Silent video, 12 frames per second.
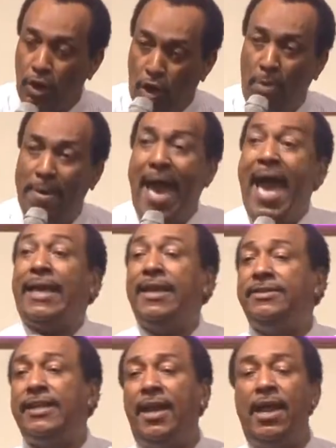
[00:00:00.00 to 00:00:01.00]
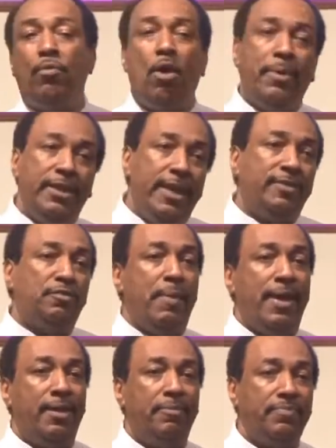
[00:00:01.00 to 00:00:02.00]
Go back and tell that woman, Yes,
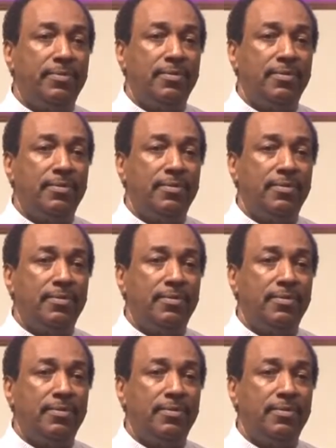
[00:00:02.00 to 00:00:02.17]
ma'am.